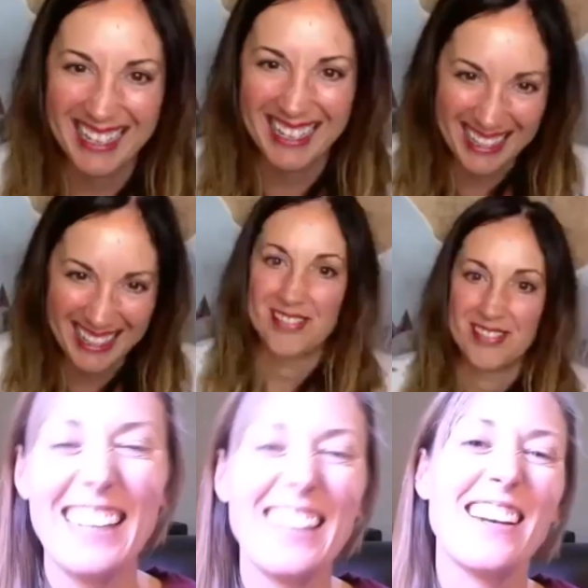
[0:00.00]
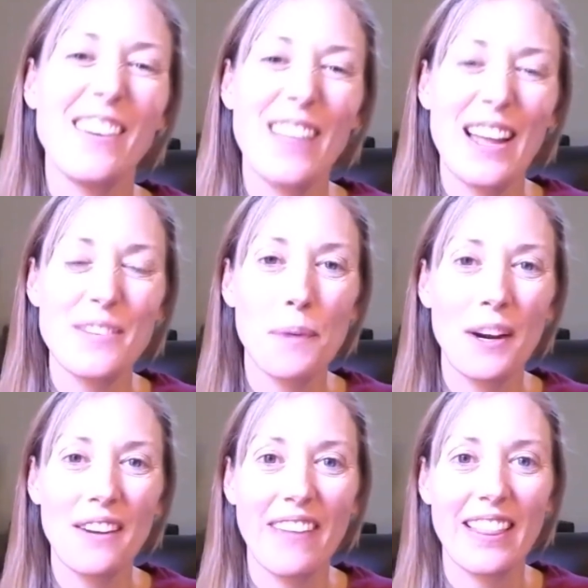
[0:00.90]
Yeah, no, that's
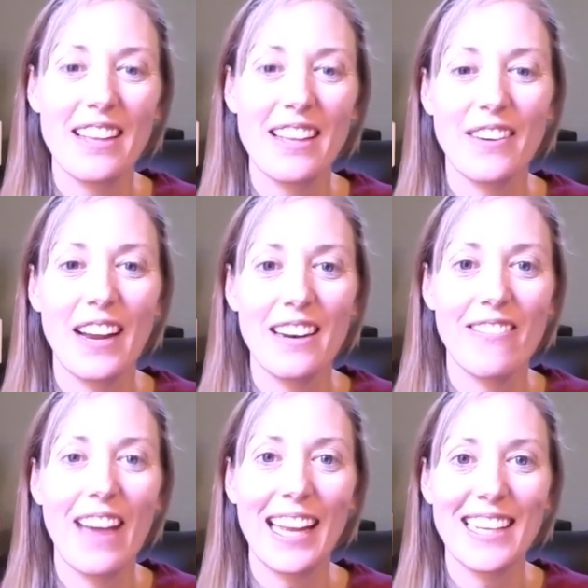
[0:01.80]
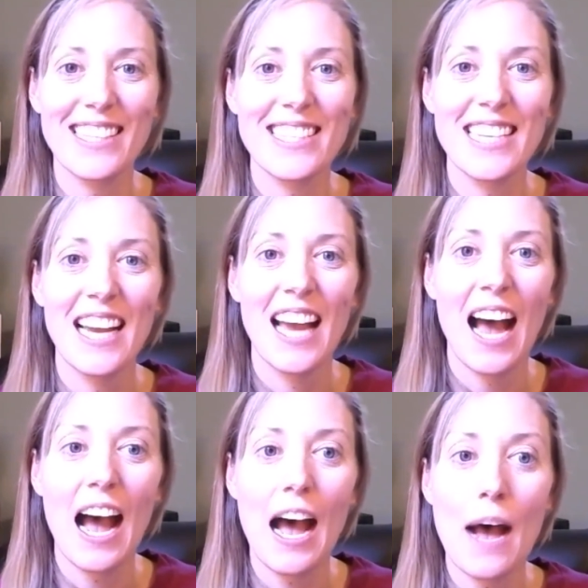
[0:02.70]
perfect. That's great advice.
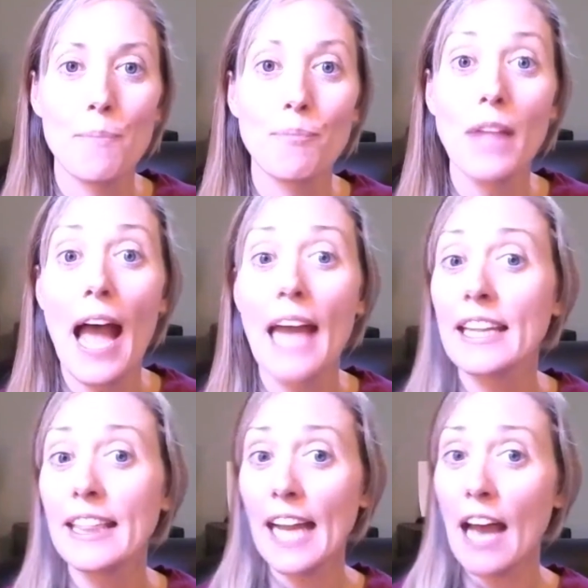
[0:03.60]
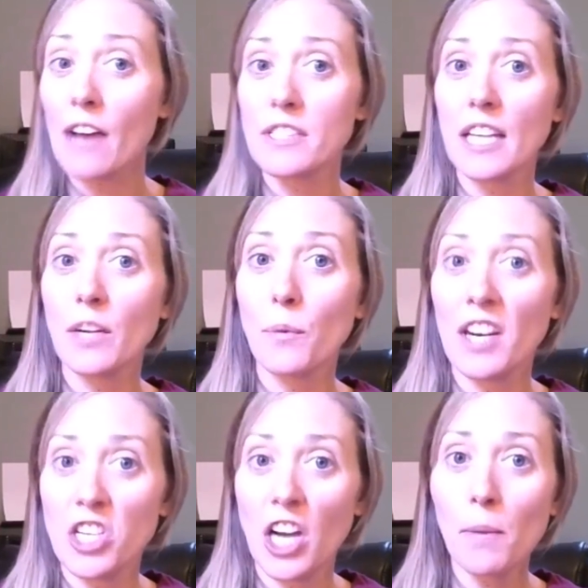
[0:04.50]
Anything else that you
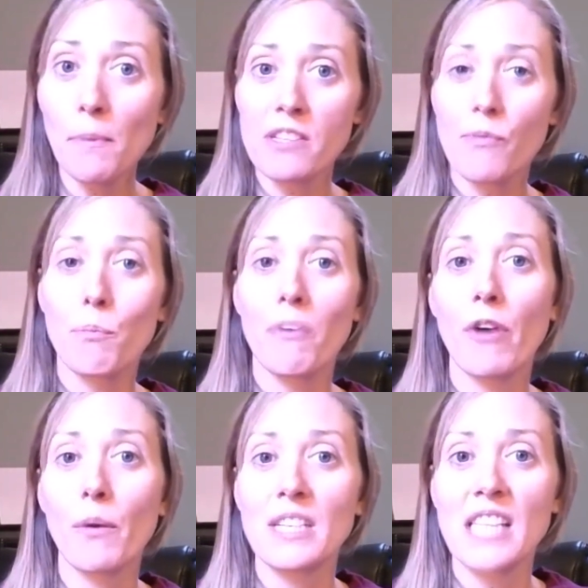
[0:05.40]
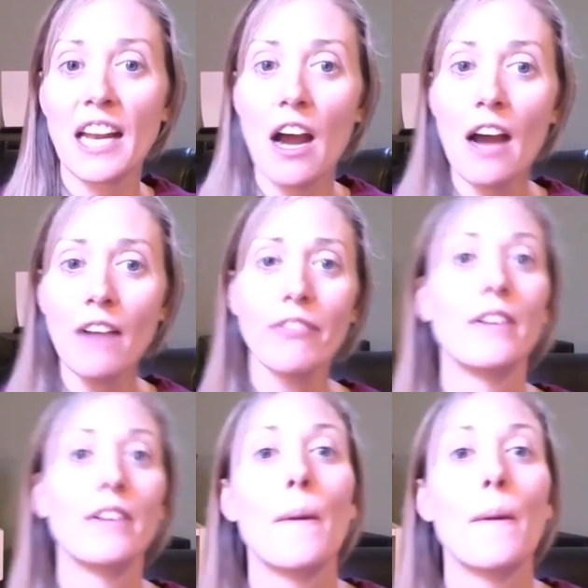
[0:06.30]
want to share before we sign off?